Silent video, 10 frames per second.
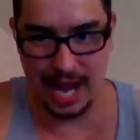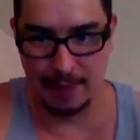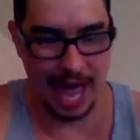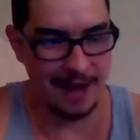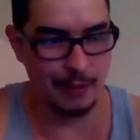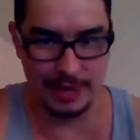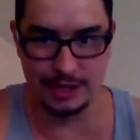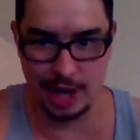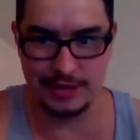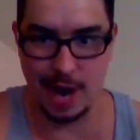But everyone
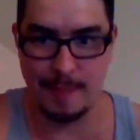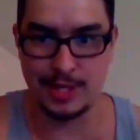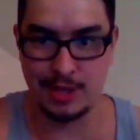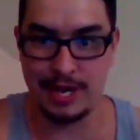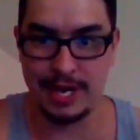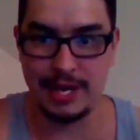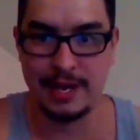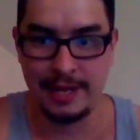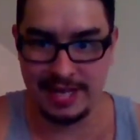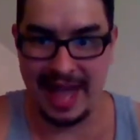deserves an opportunity
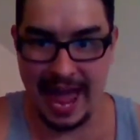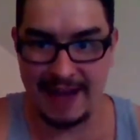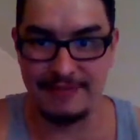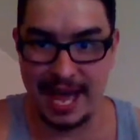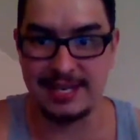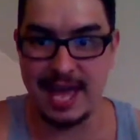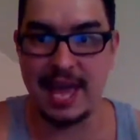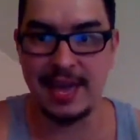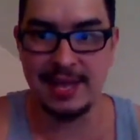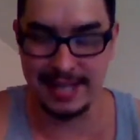to have that
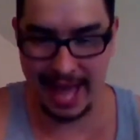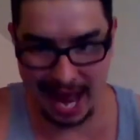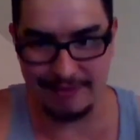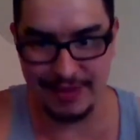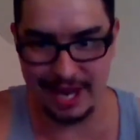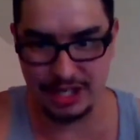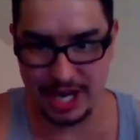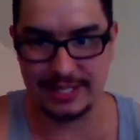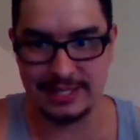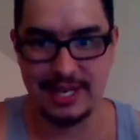day, to have that
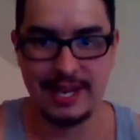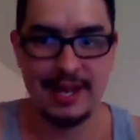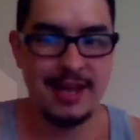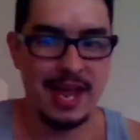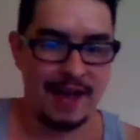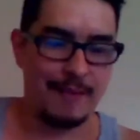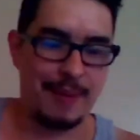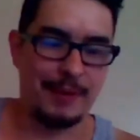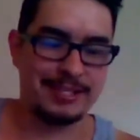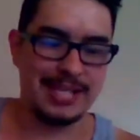chance. And for
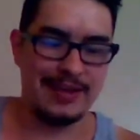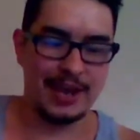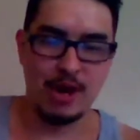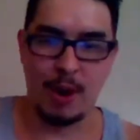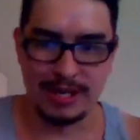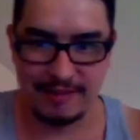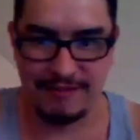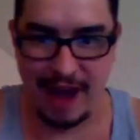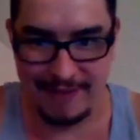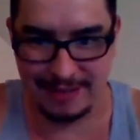people to say that no one wants to
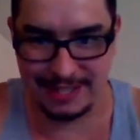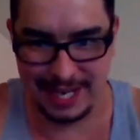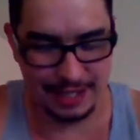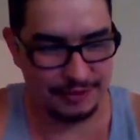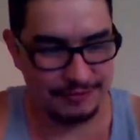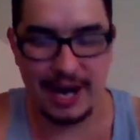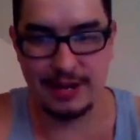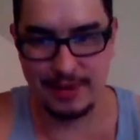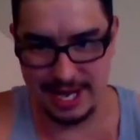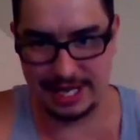fight Valentina is
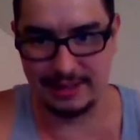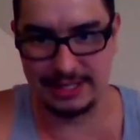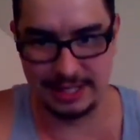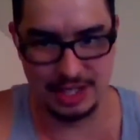fucking ridiculous.